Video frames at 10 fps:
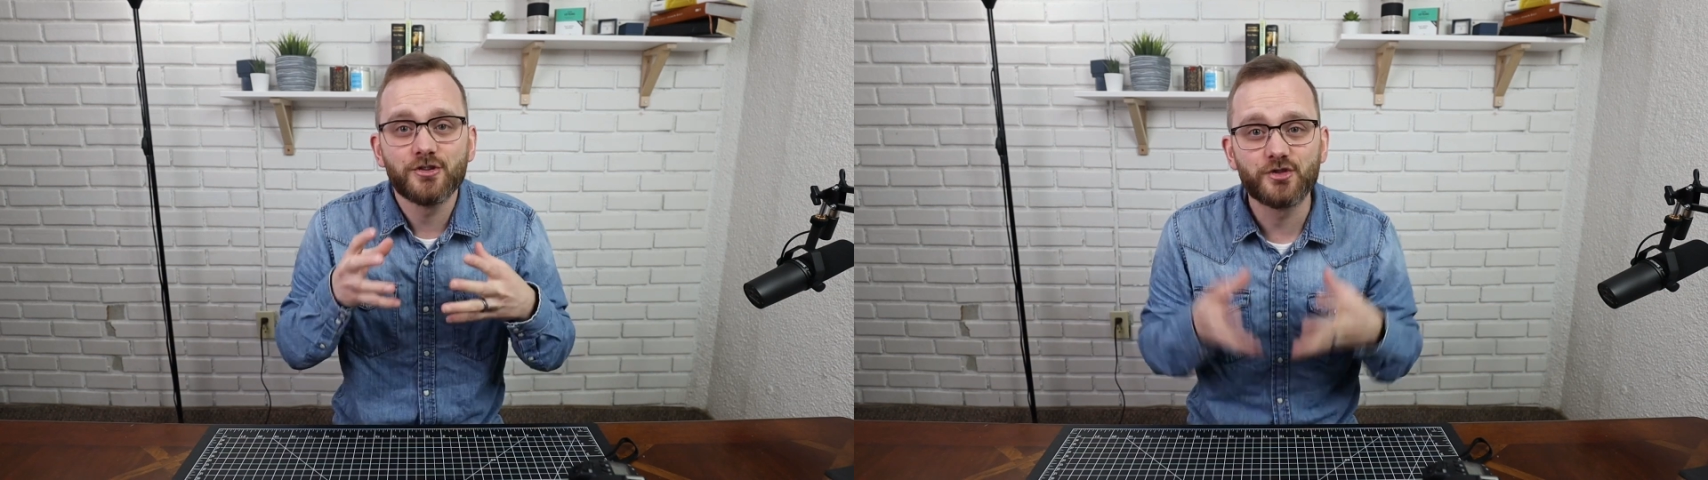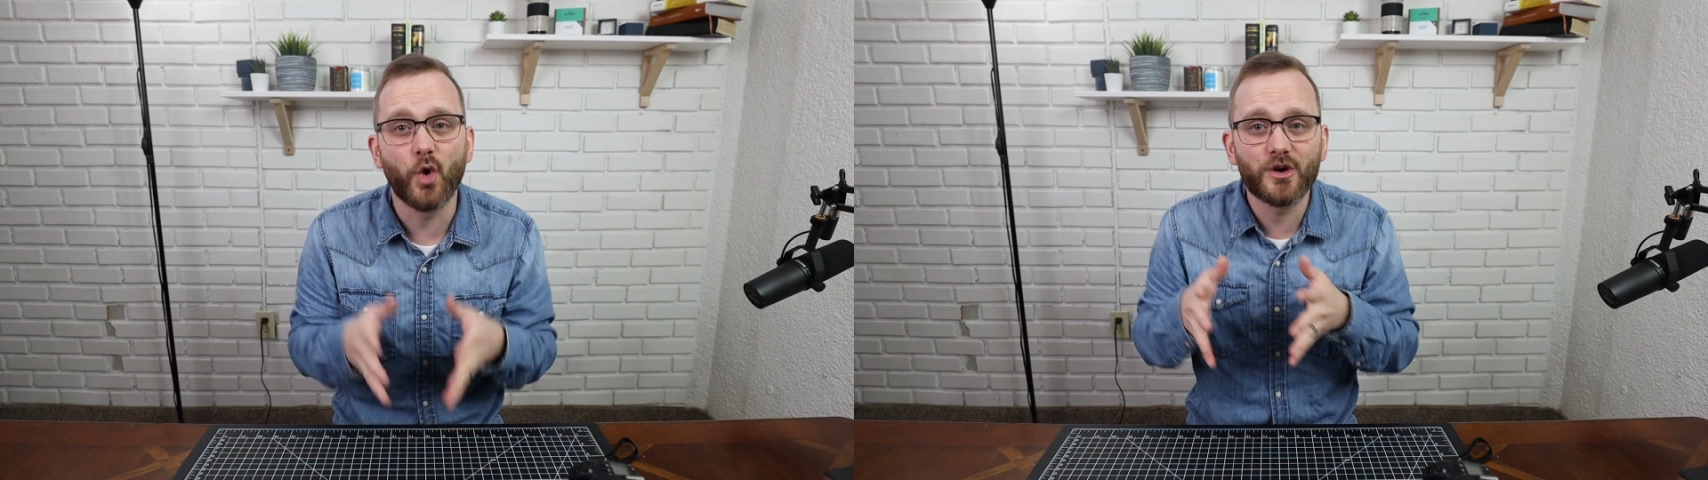
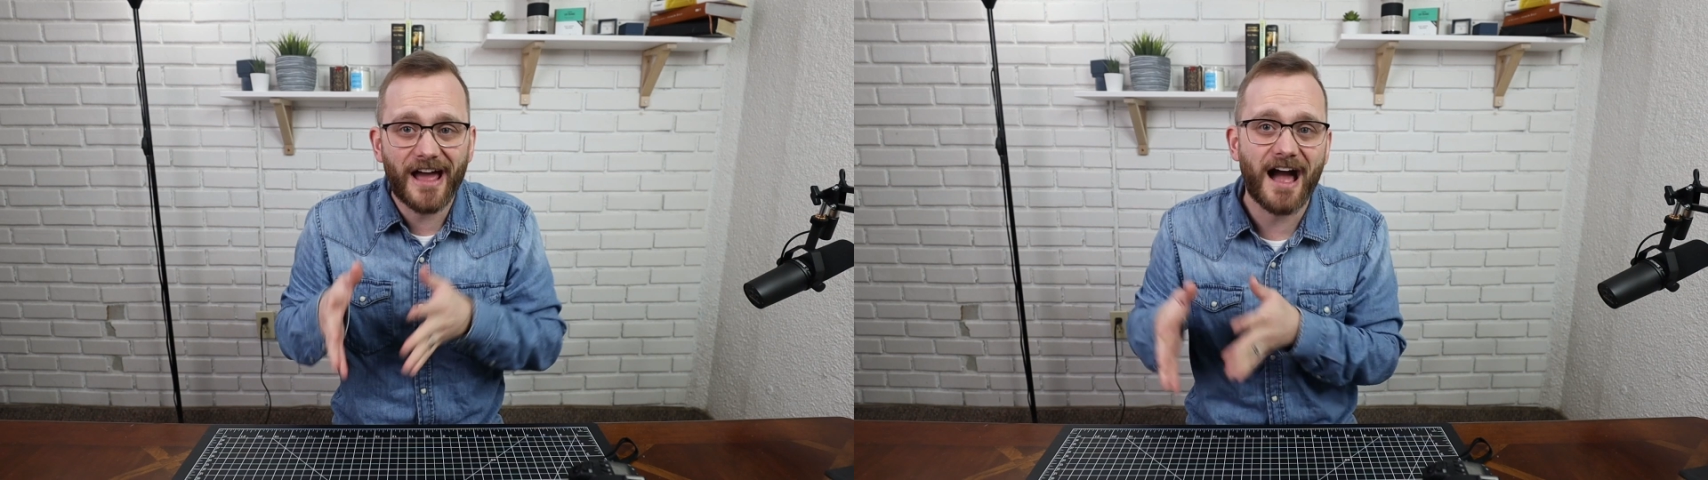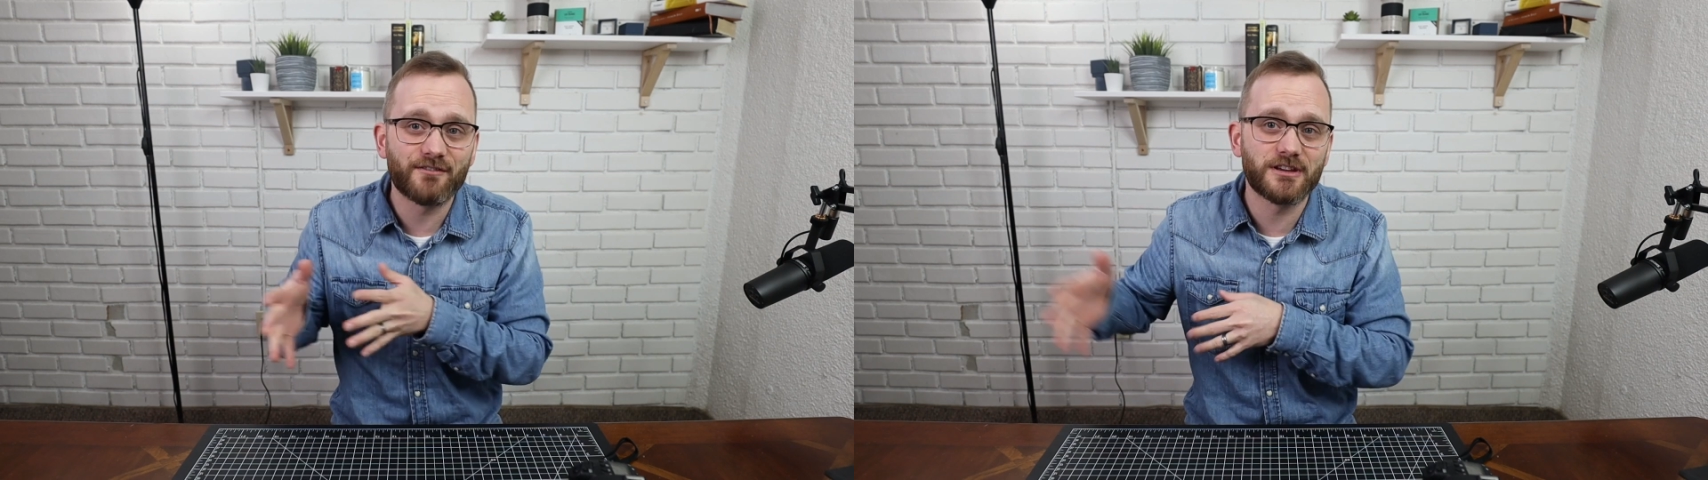don't
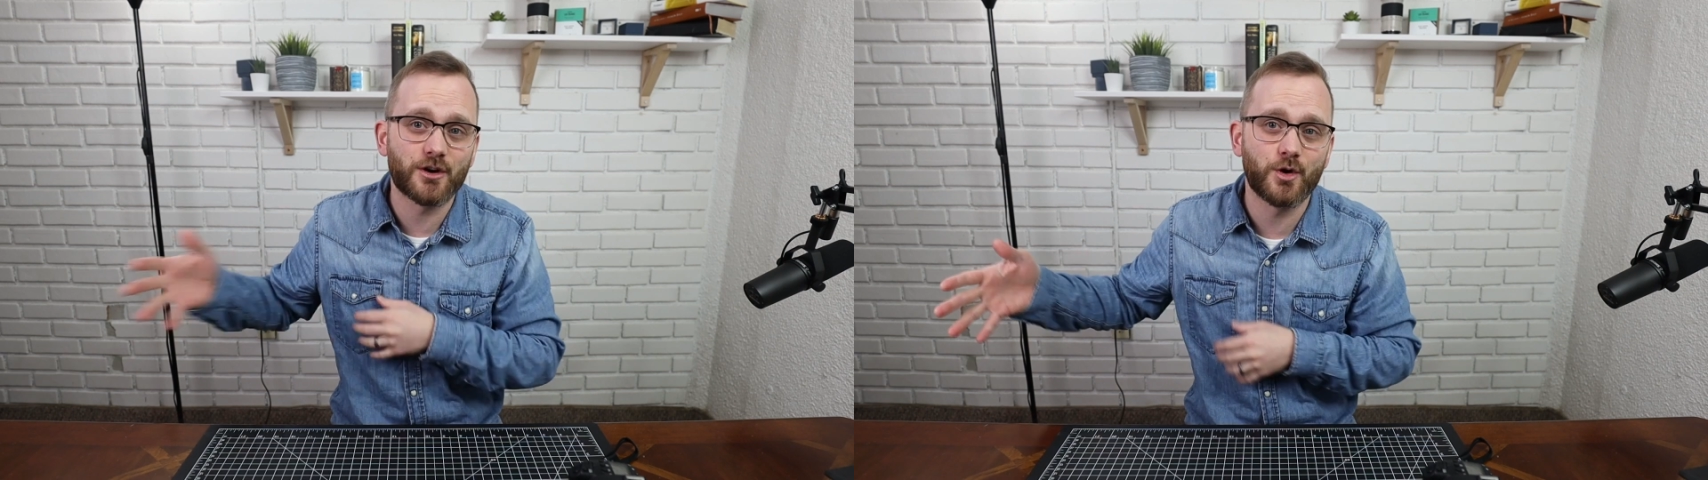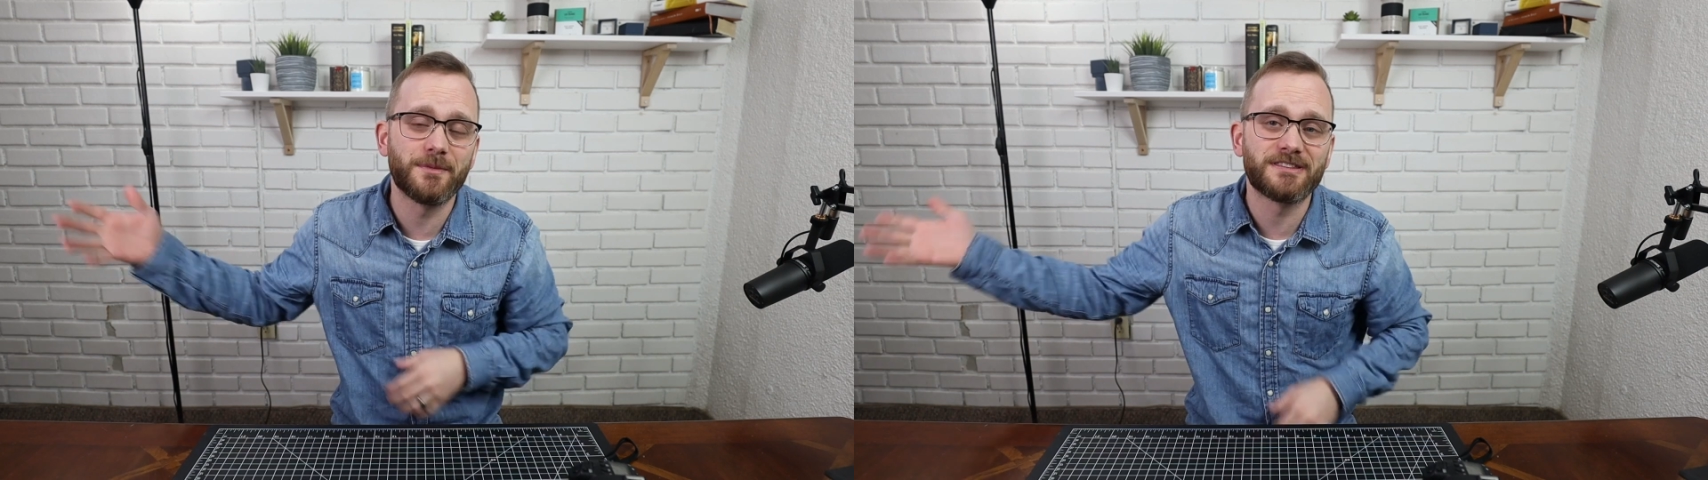have the
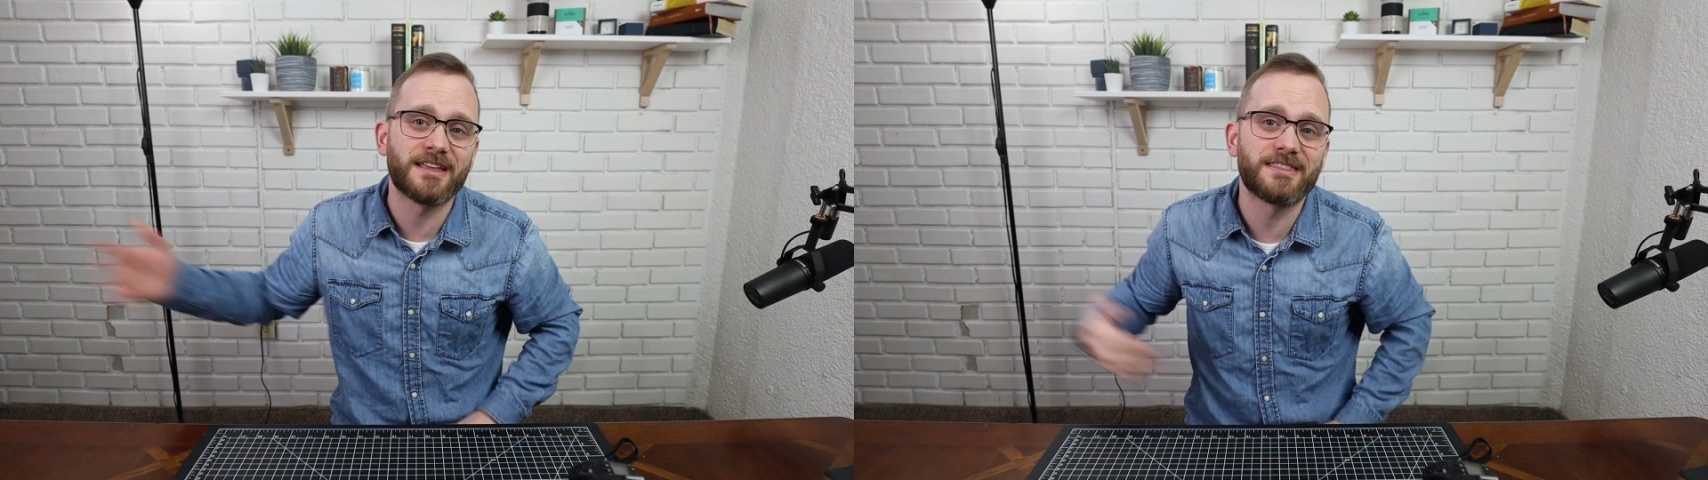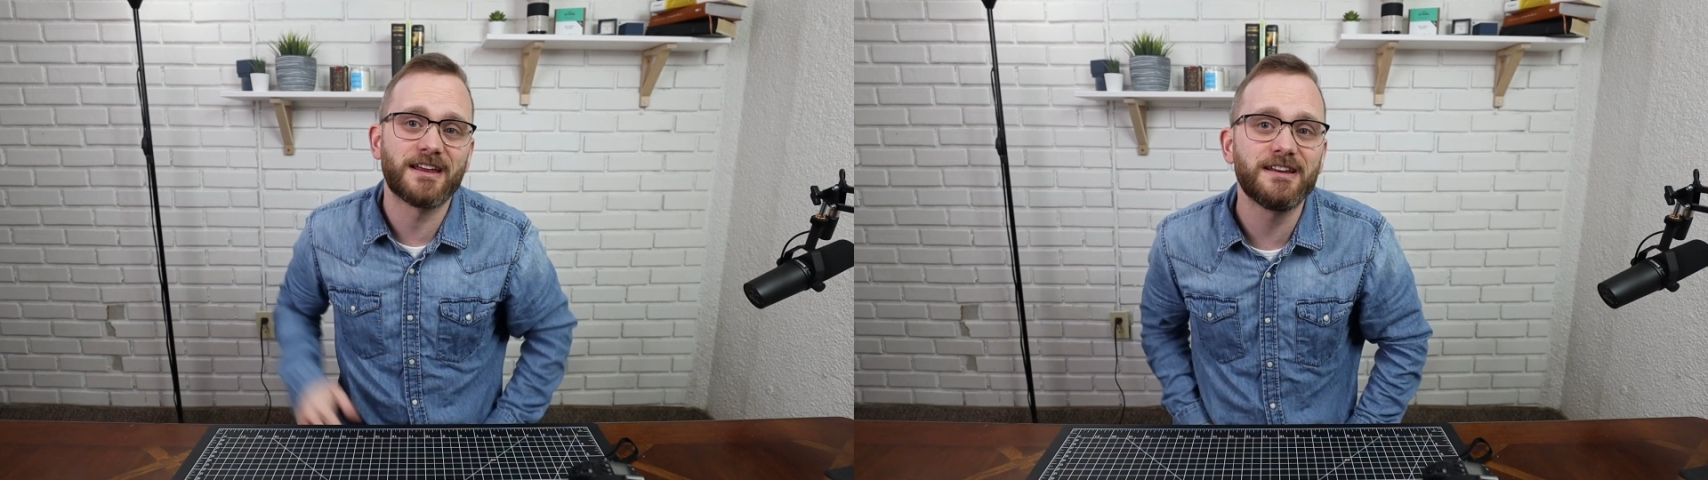equipment
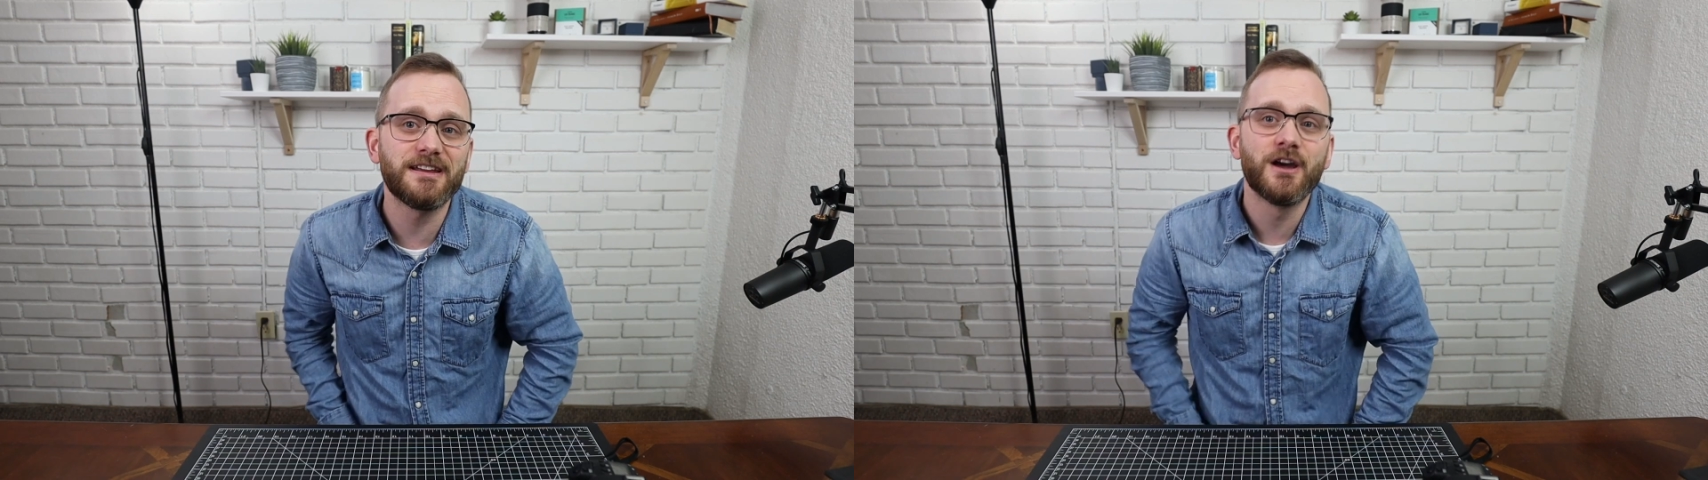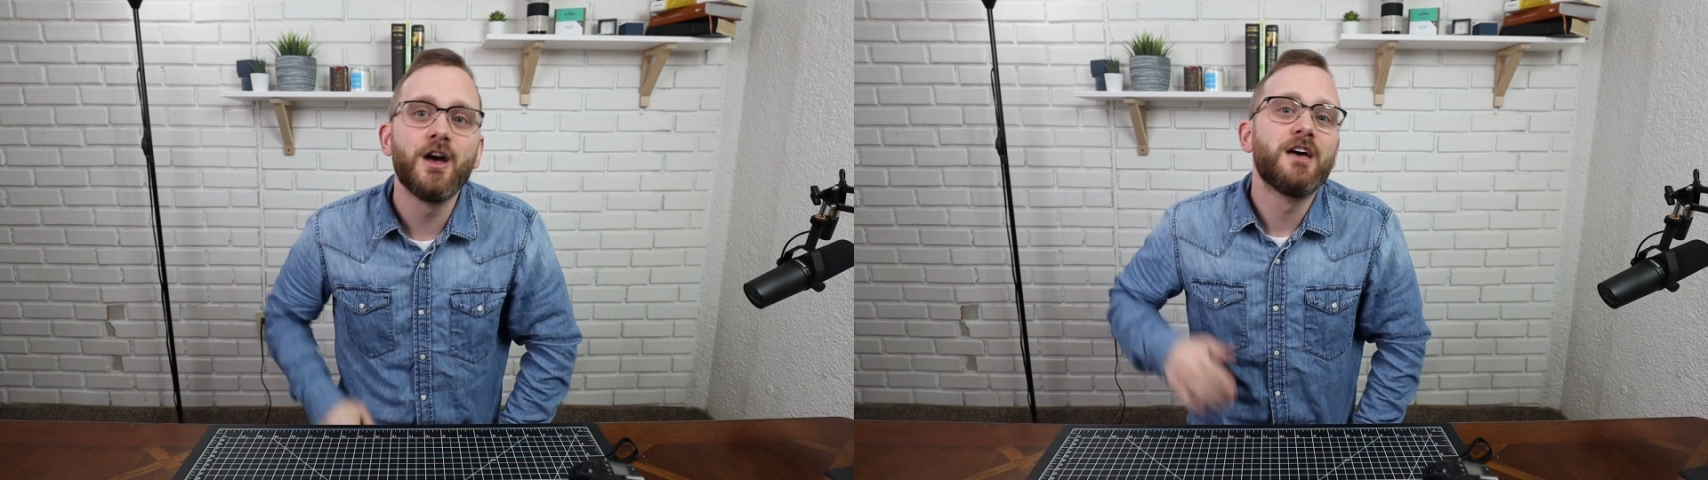that they
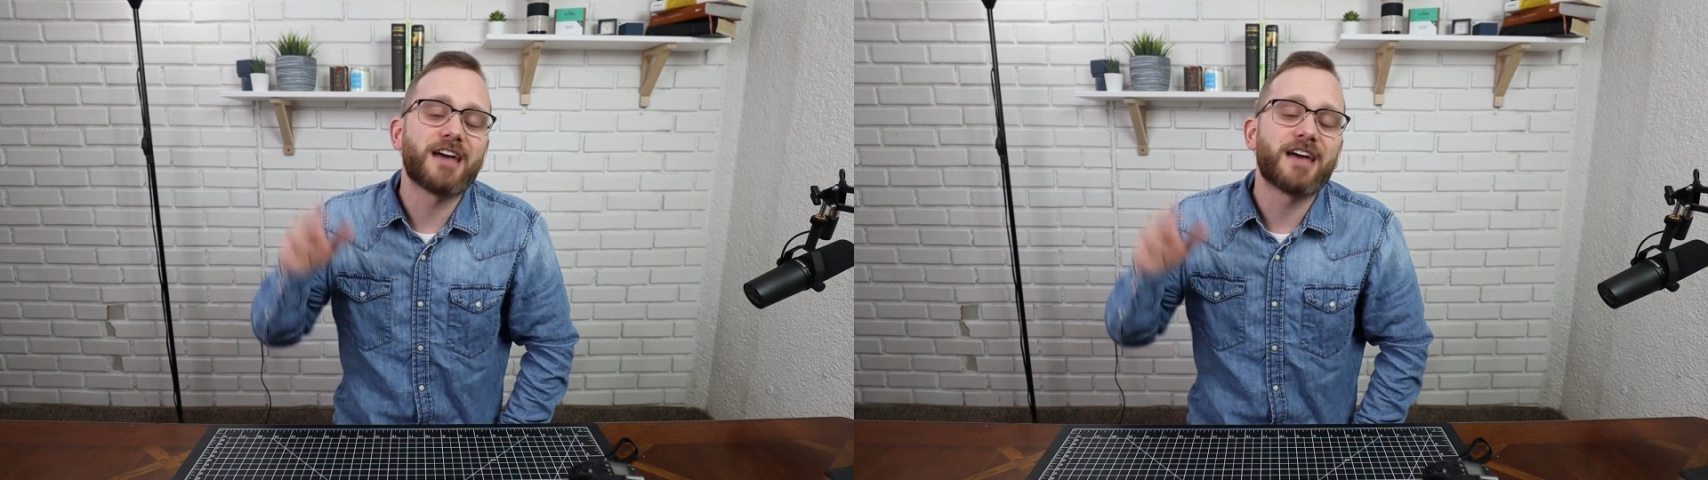need.